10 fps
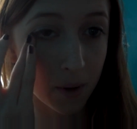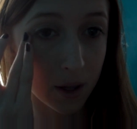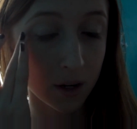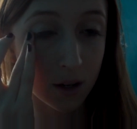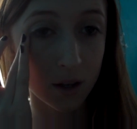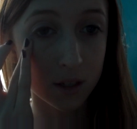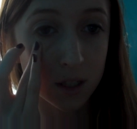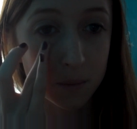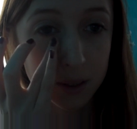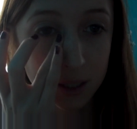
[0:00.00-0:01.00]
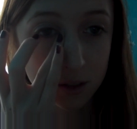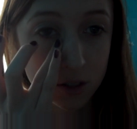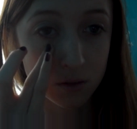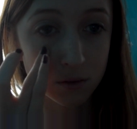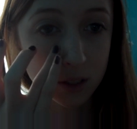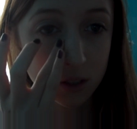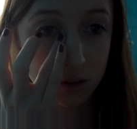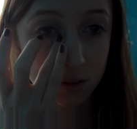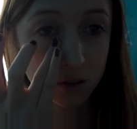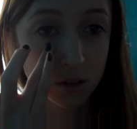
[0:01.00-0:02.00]
but I keep getting too
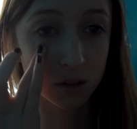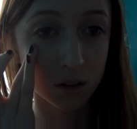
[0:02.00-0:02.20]
little.